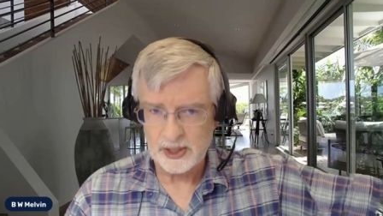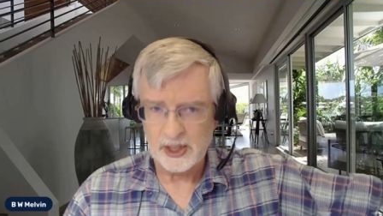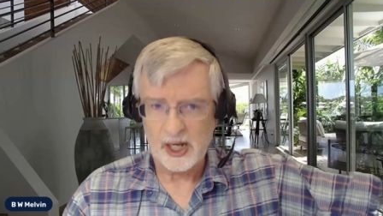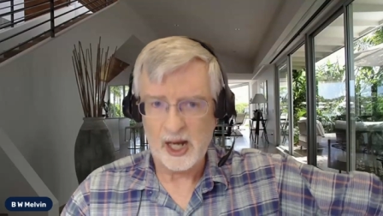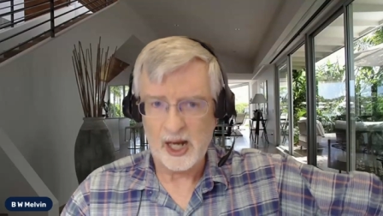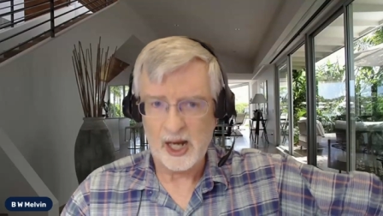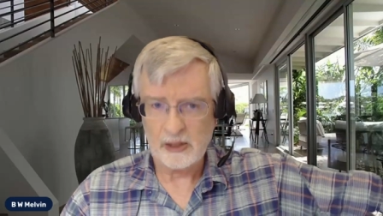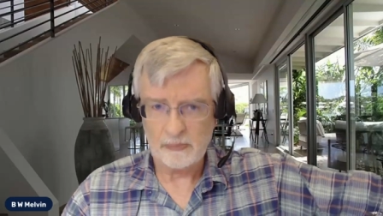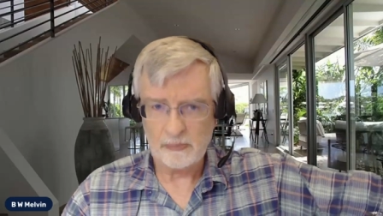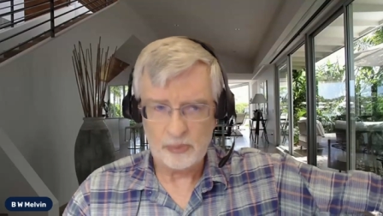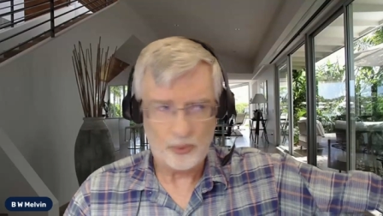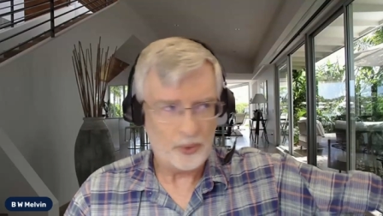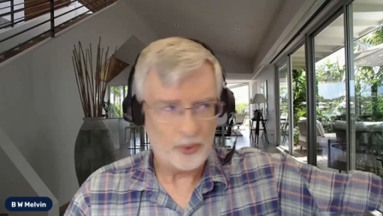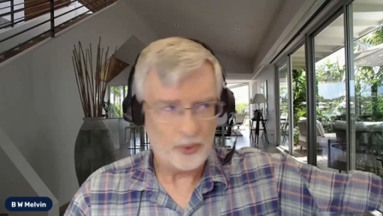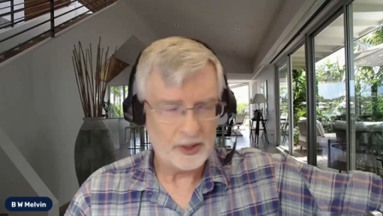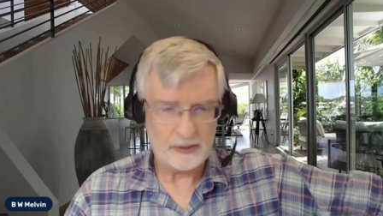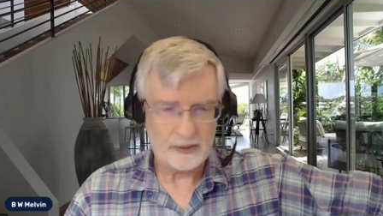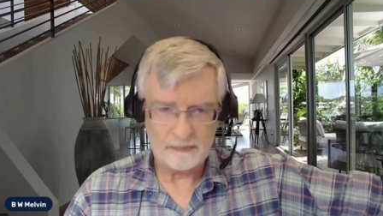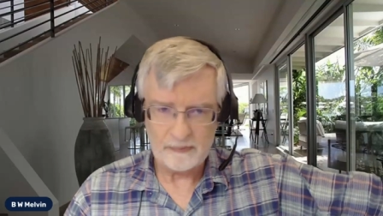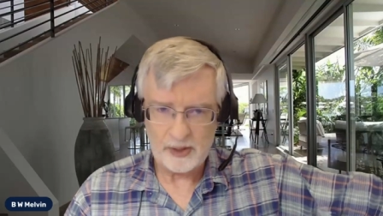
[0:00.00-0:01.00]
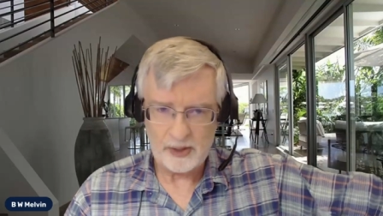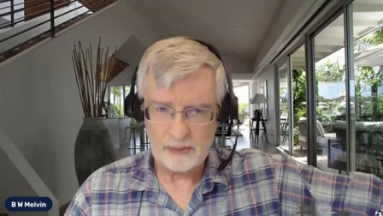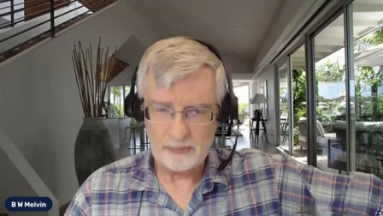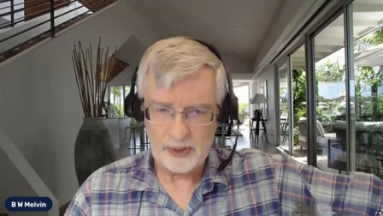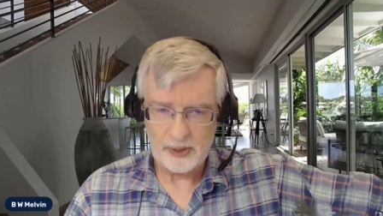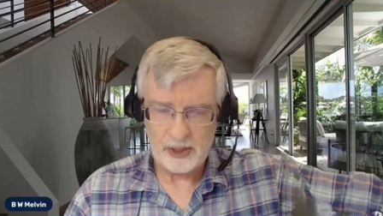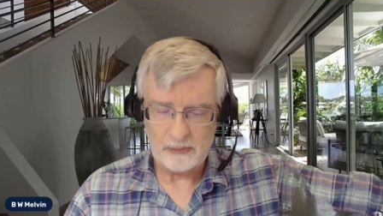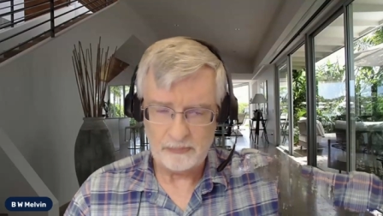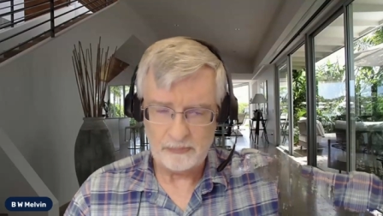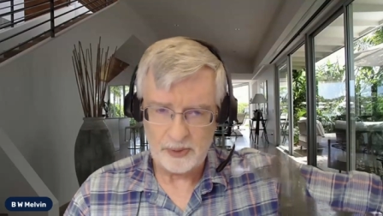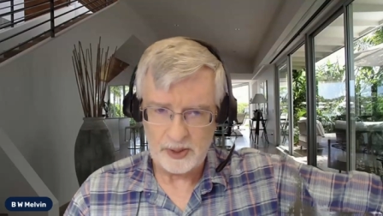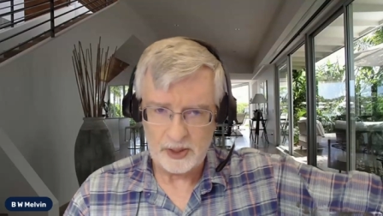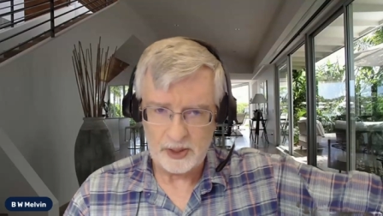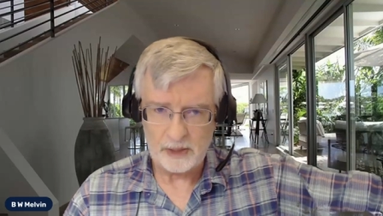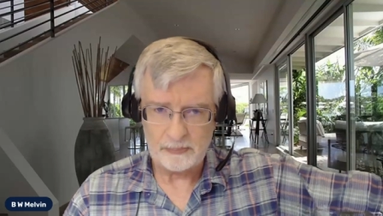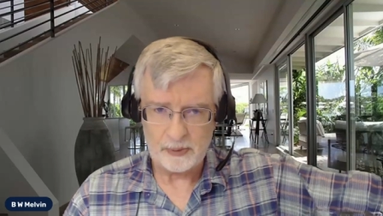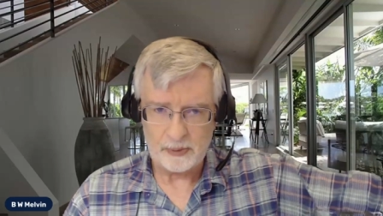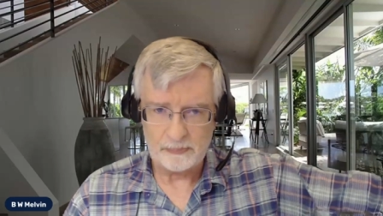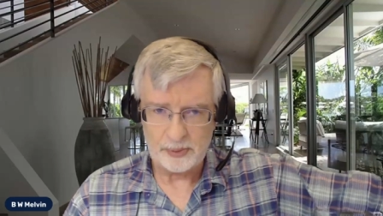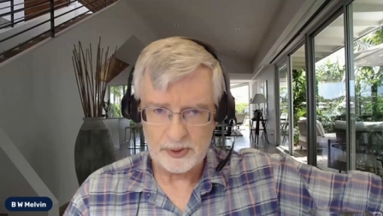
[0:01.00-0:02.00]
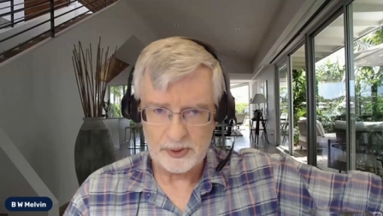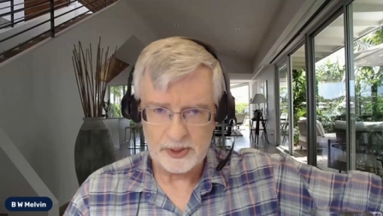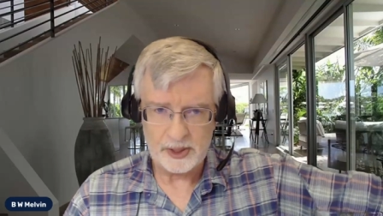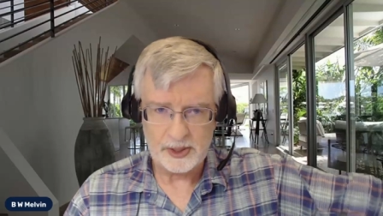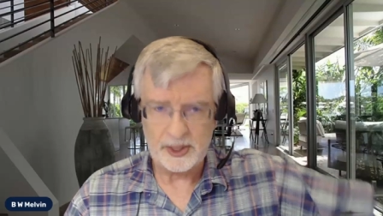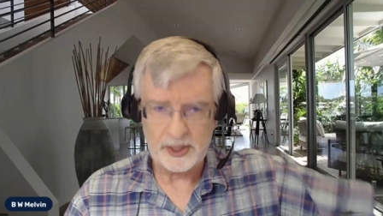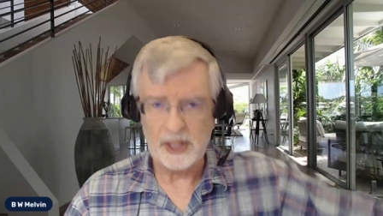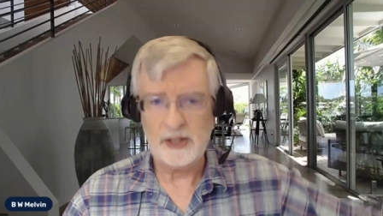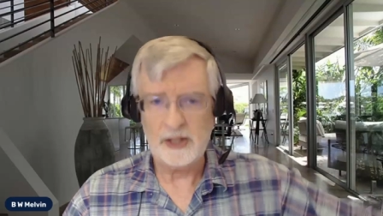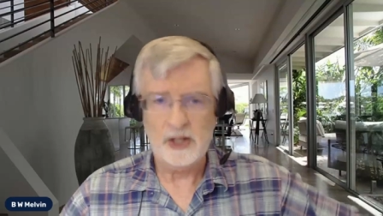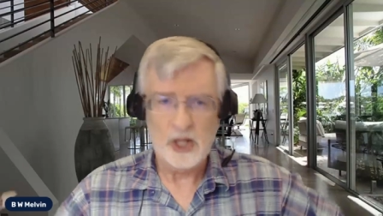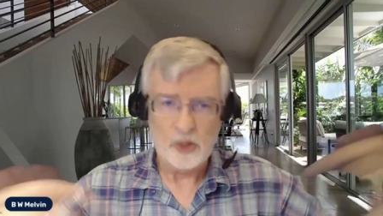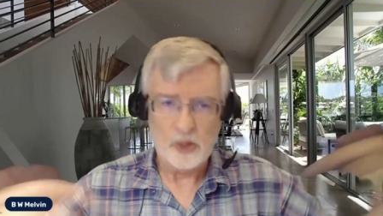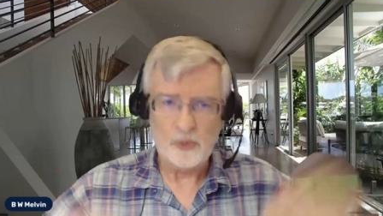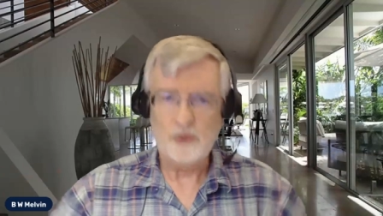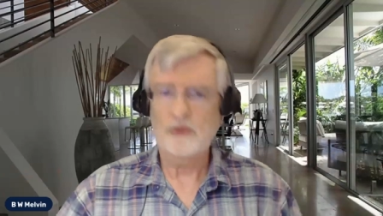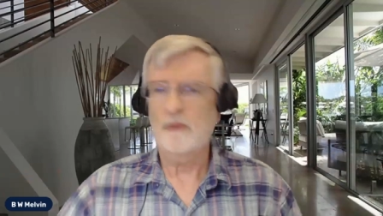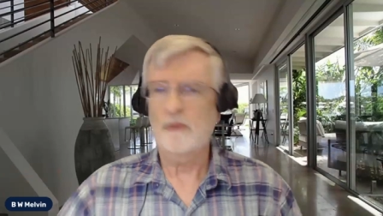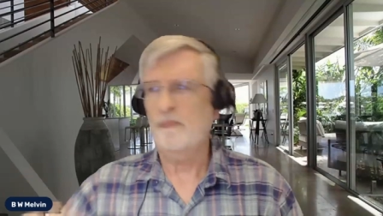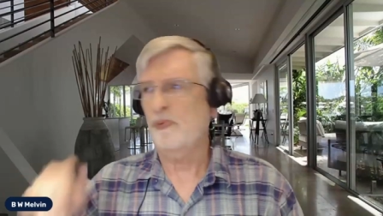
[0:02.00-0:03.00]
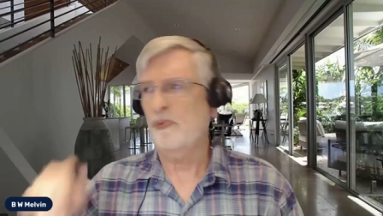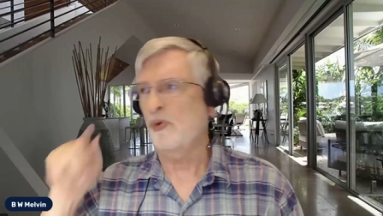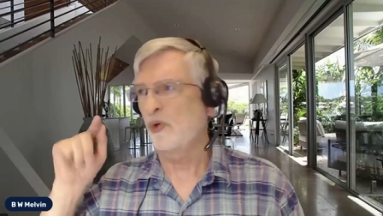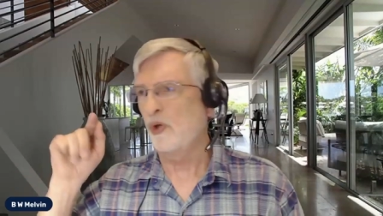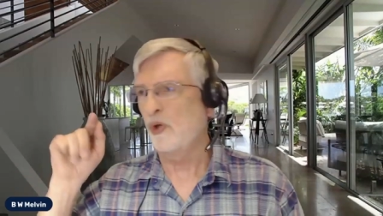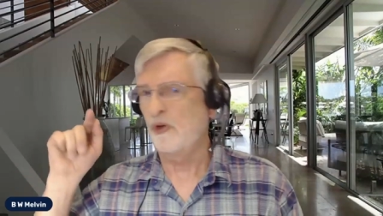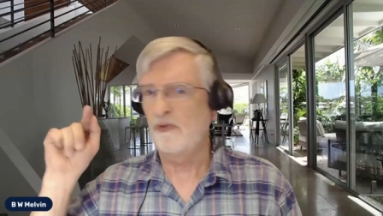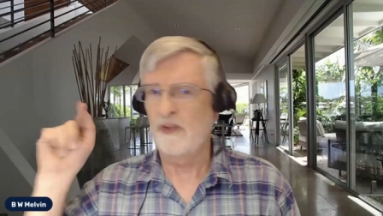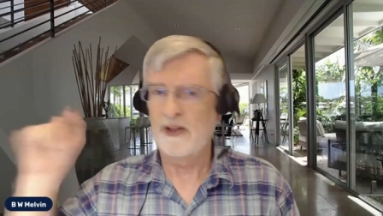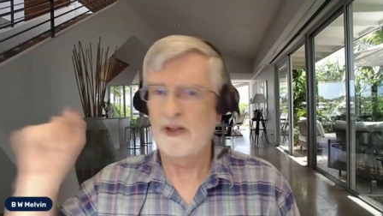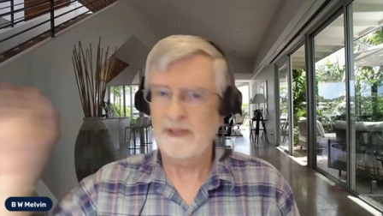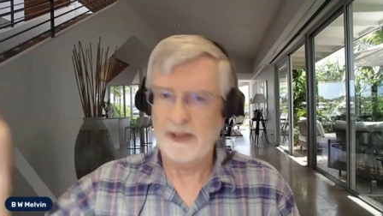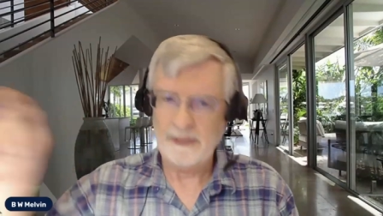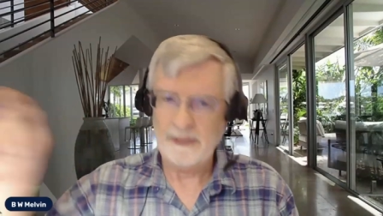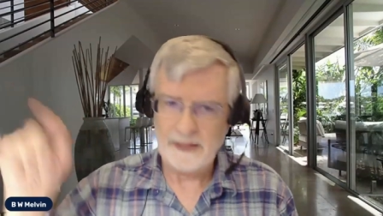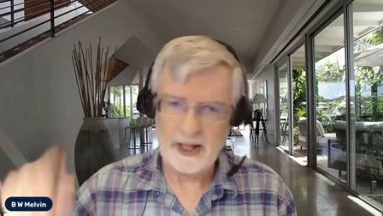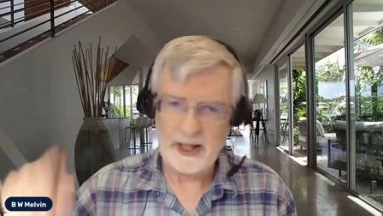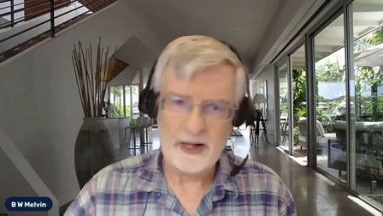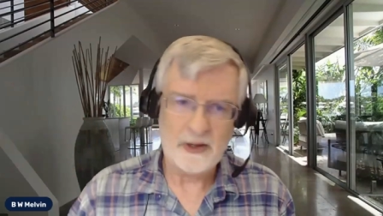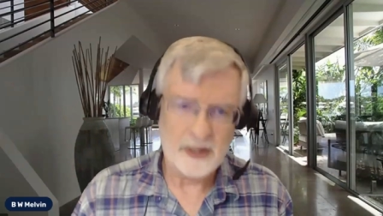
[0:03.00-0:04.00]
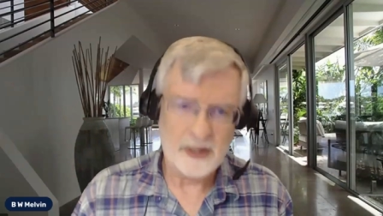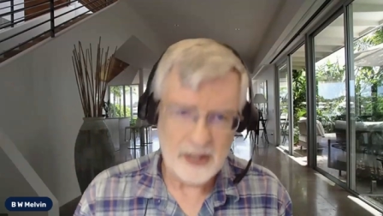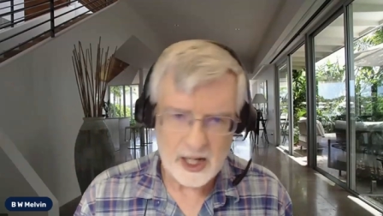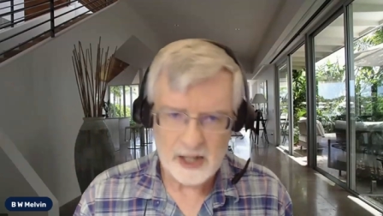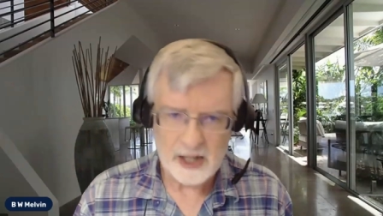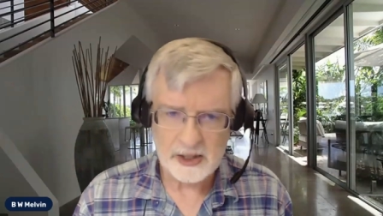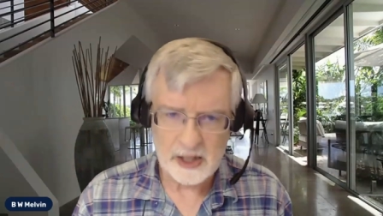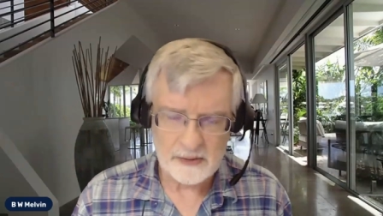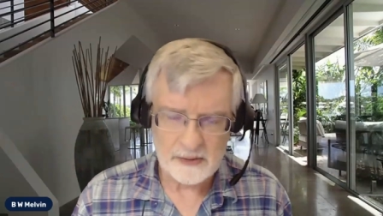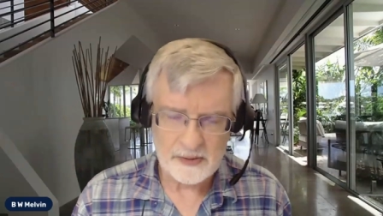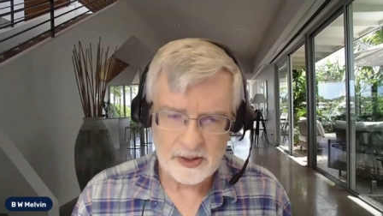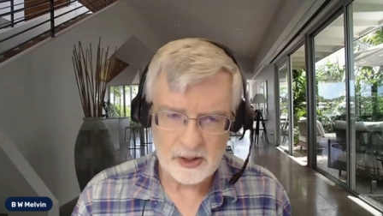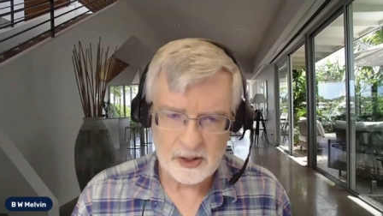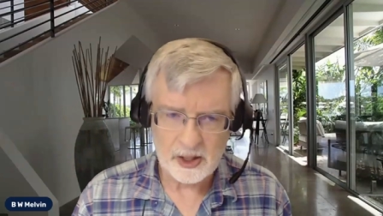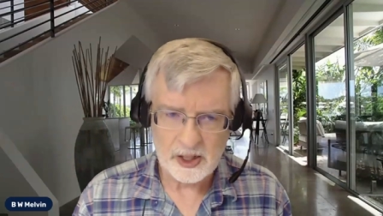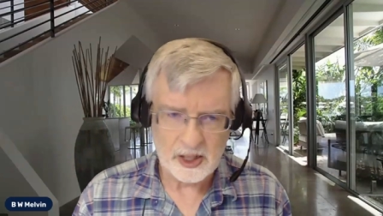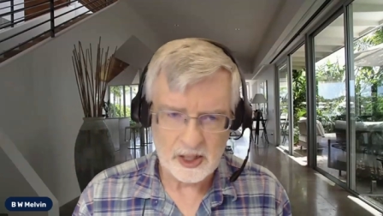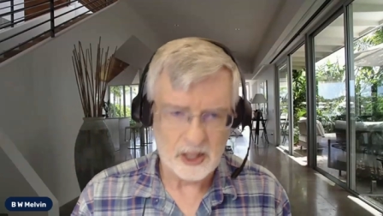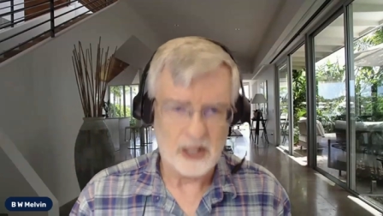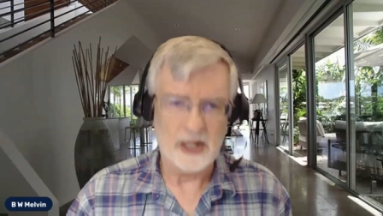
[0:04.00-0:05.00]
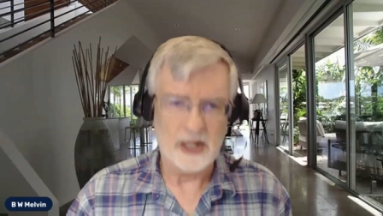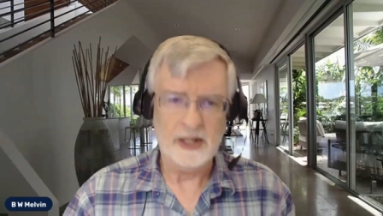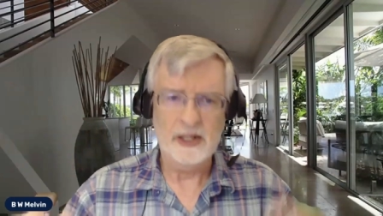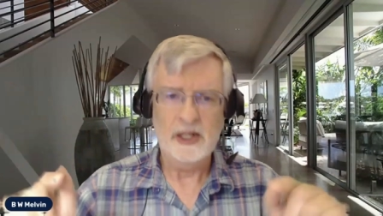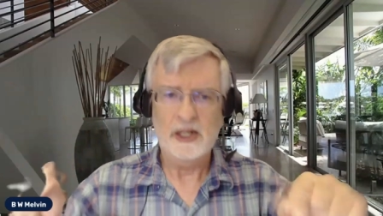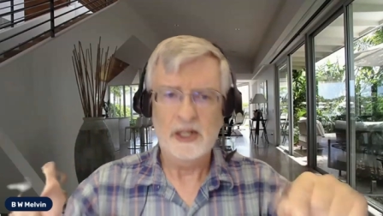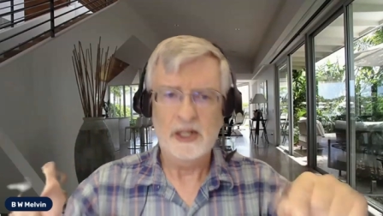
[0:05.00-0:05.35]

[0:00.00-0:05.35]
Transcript: at the point of me being beat up or put to death, which will prove that they are not loving or kind.